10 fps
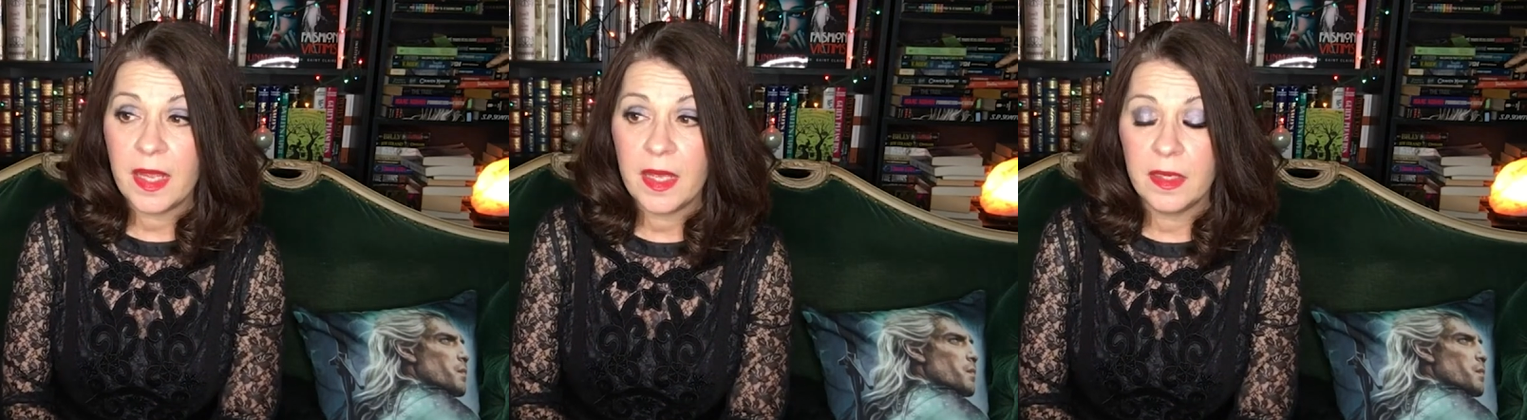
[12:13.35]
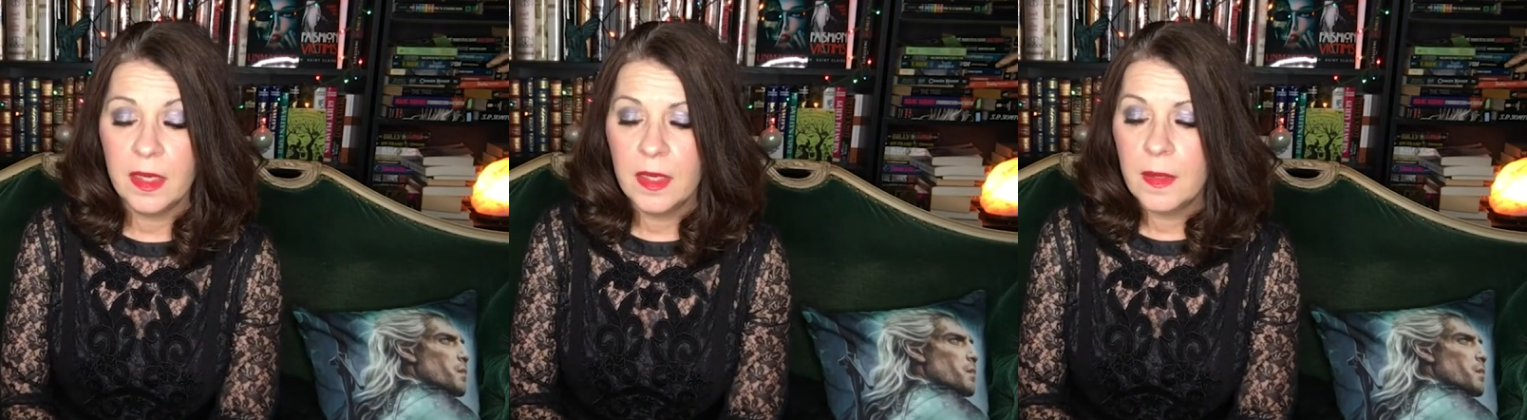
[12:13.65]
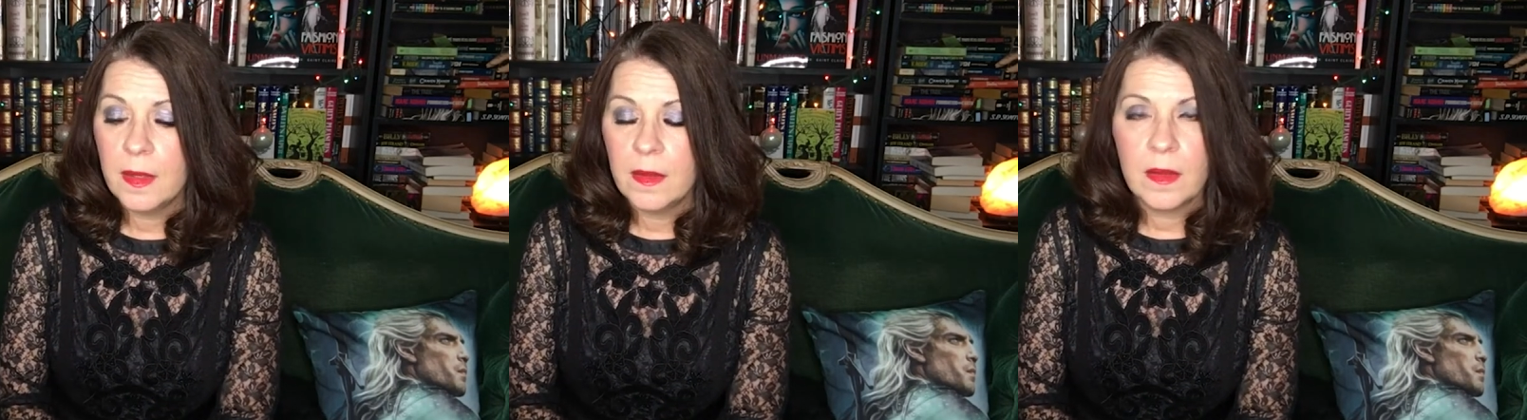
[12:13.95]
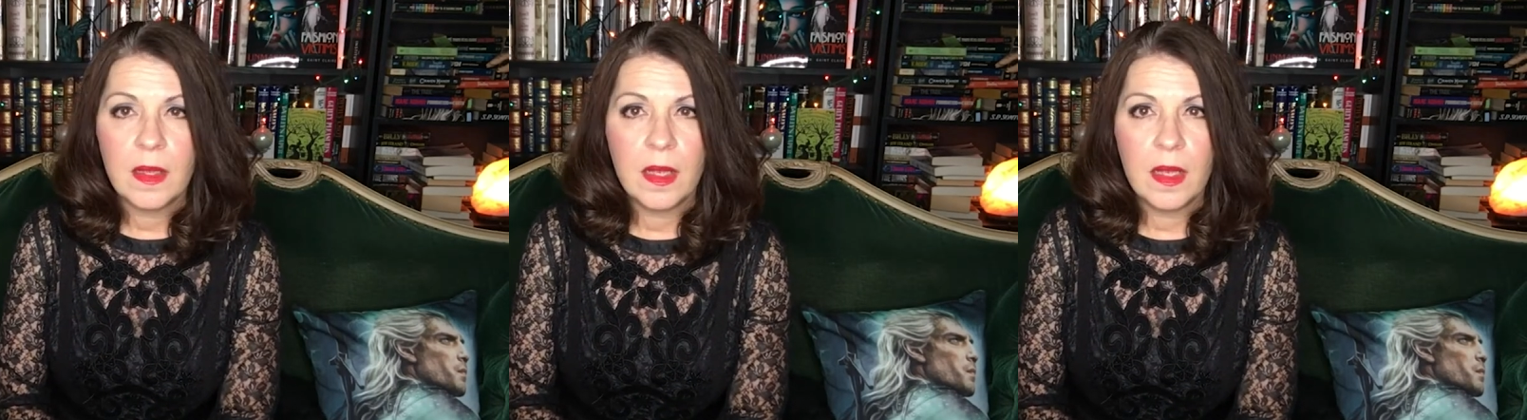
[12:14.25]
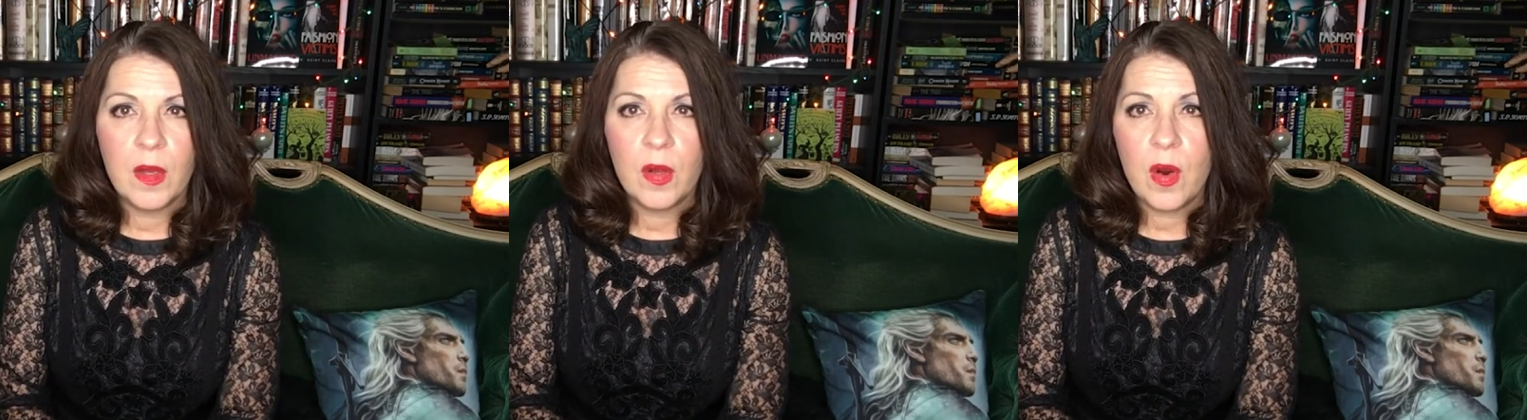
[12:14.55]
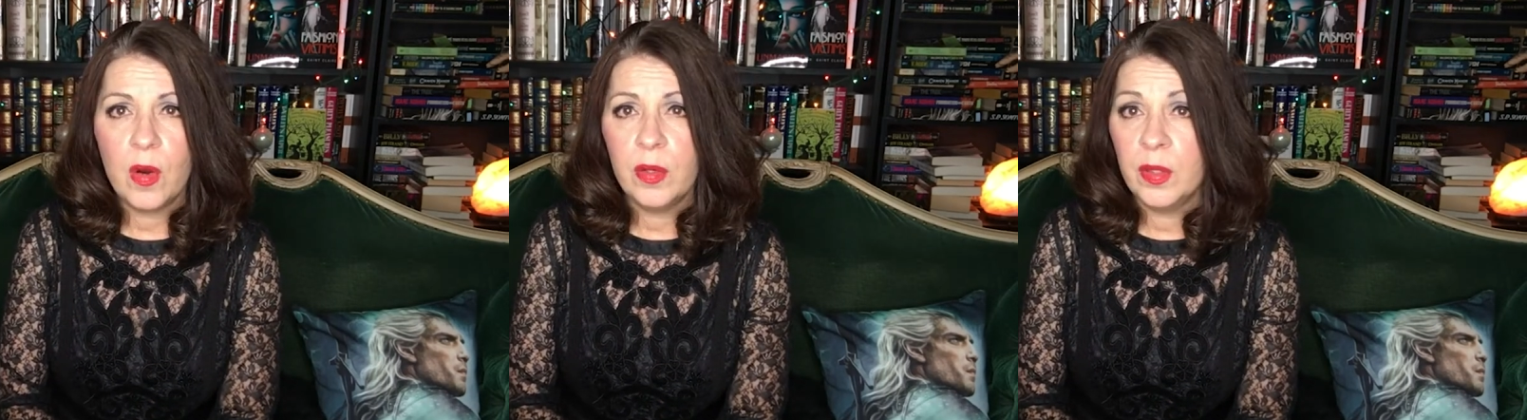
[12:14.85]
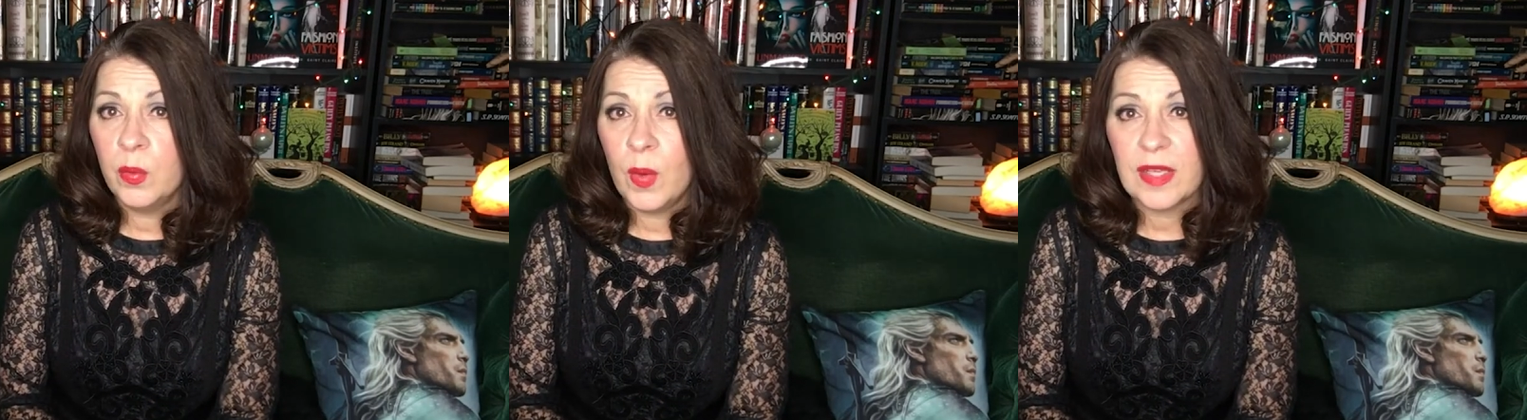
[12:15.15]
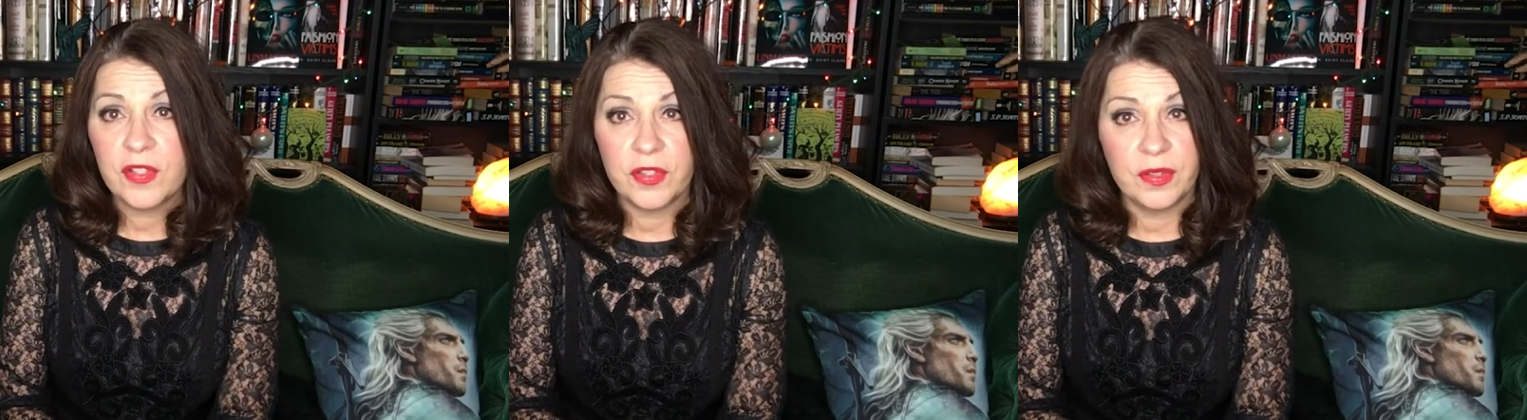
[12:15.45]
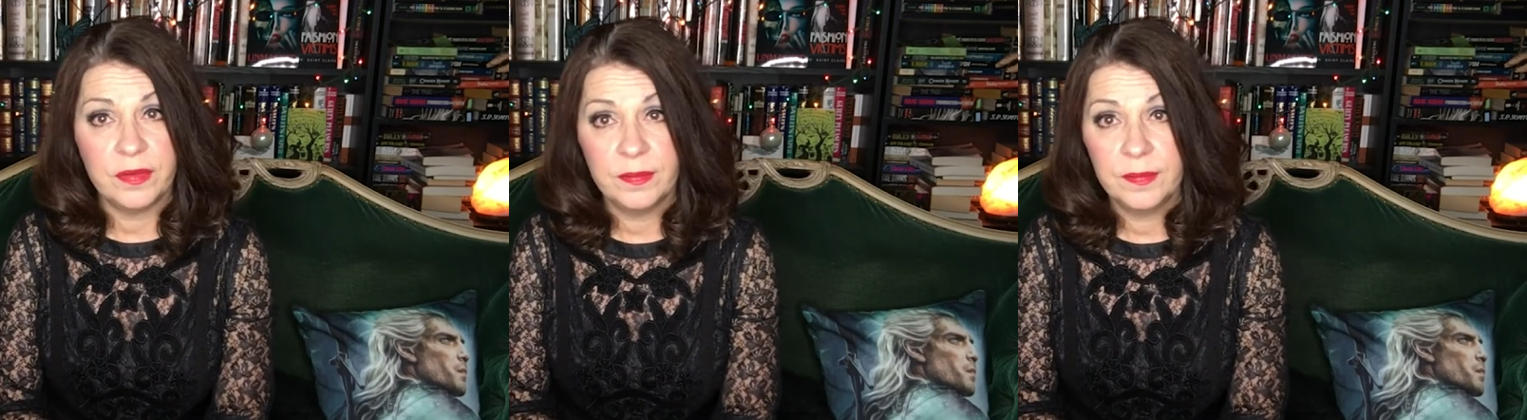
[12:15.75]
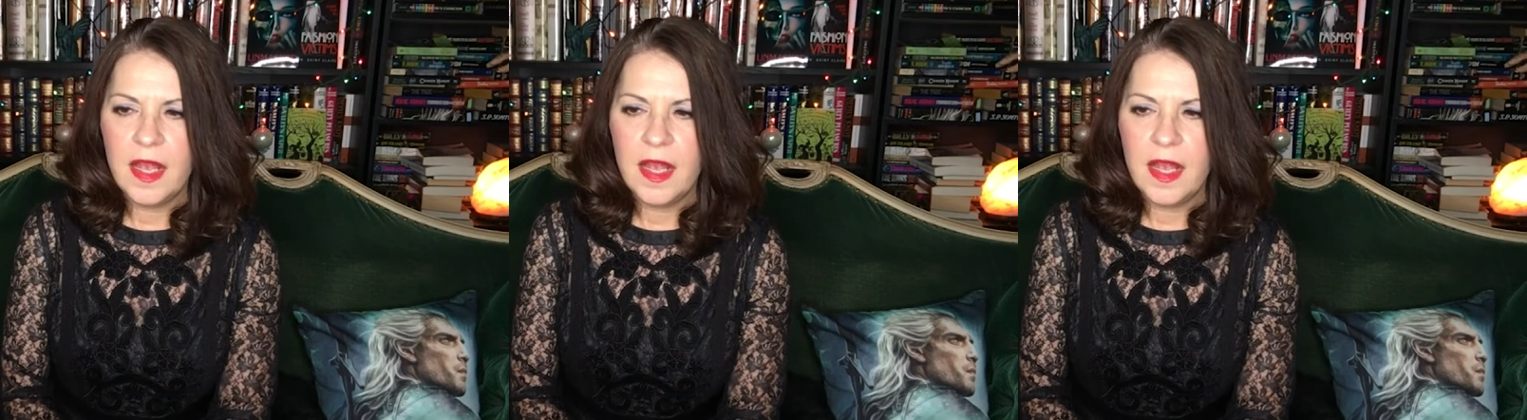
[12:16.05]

Speaker 1: head, a horror Western.